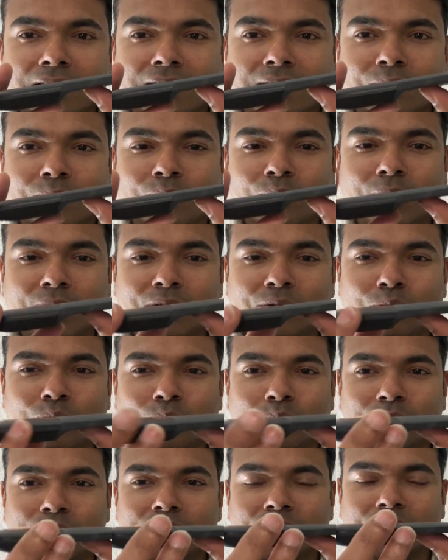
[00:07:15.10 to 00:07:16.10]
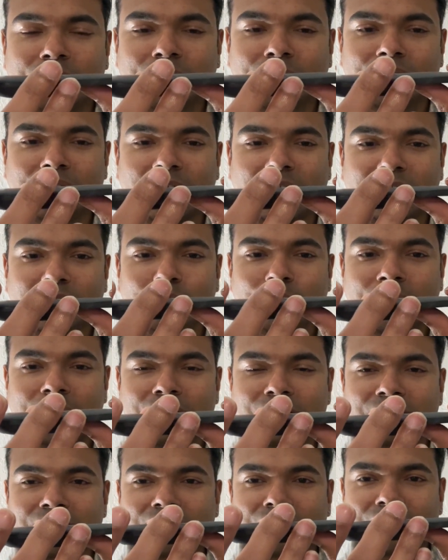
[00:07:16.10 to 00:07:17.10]
when you turn it on, when
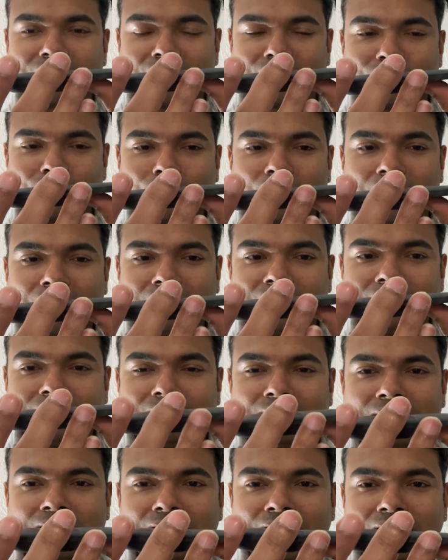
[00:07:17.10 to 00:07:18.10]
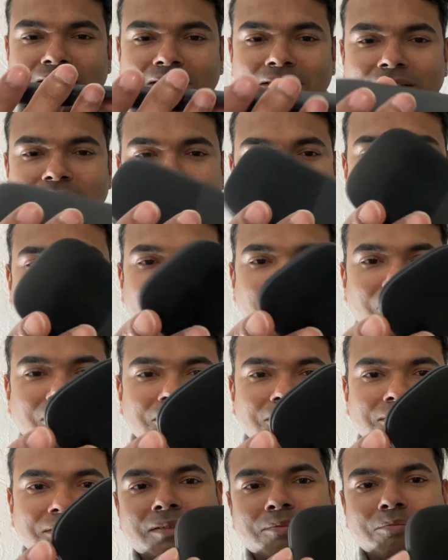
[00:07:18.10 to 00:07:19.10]
it's set to on, there's no
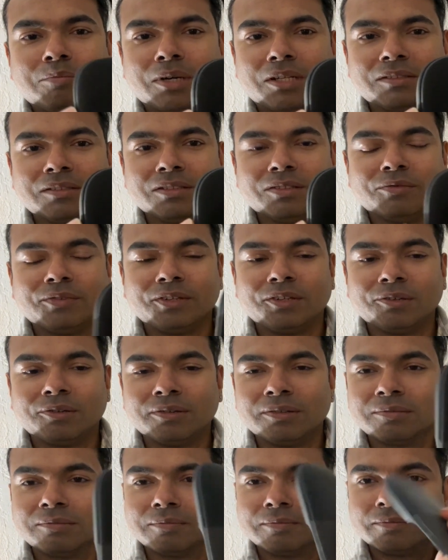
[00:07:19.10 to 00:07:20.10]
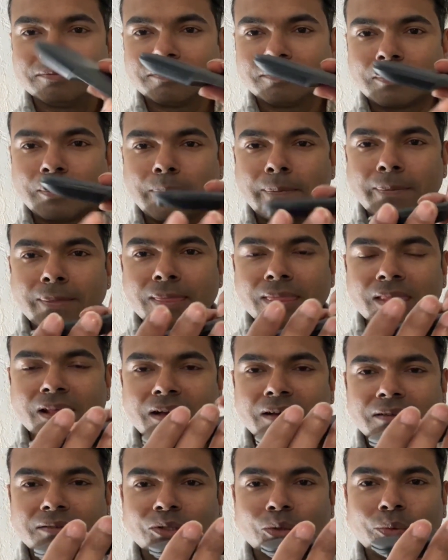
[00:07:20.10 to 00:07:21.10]
on button over here.
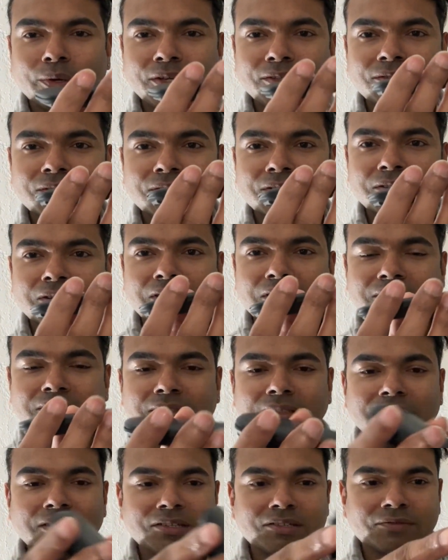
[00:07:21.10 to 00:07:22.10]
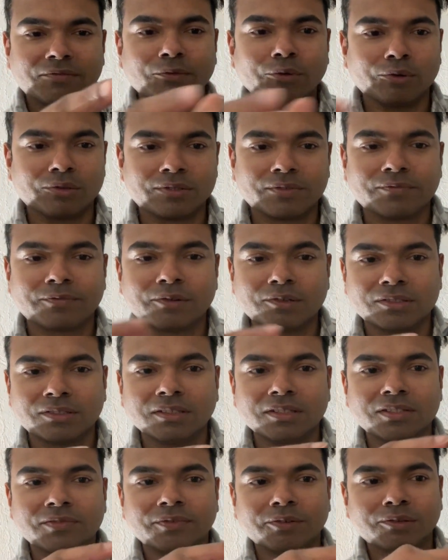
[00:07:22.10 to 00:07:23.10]
The way you turn it on is, of course, first
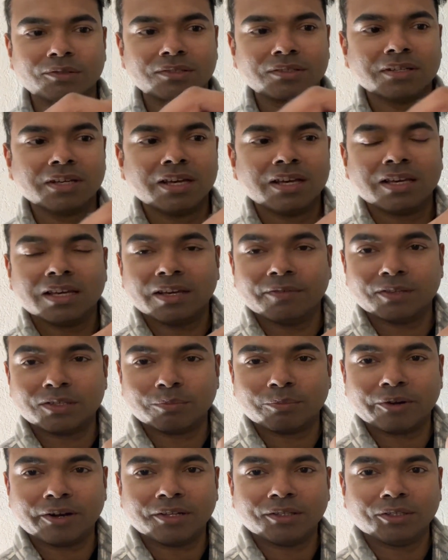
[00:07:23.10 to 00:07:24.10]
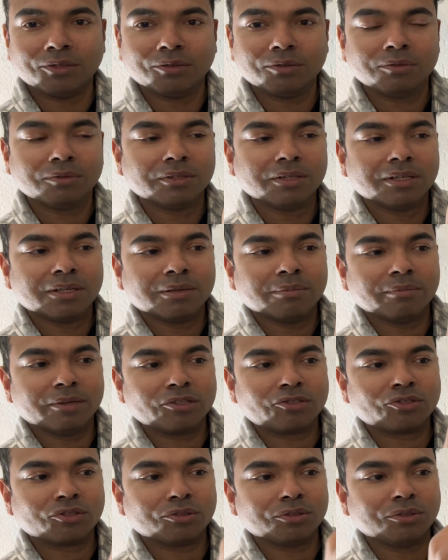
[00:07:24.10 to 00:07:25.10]
things first, if it's brand new, make
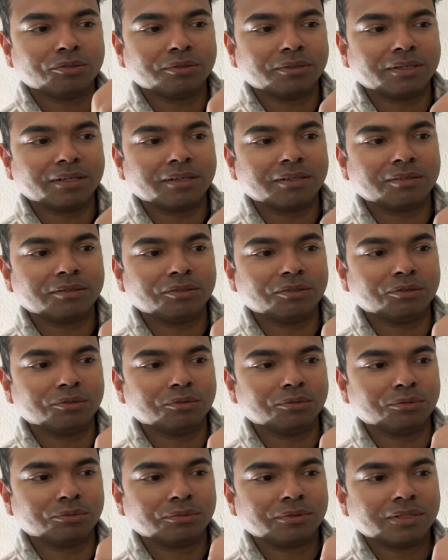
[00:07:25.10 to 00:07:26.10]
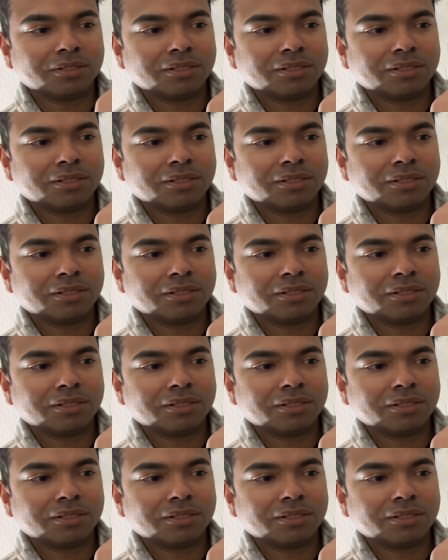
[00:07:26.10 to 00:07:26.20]
sure you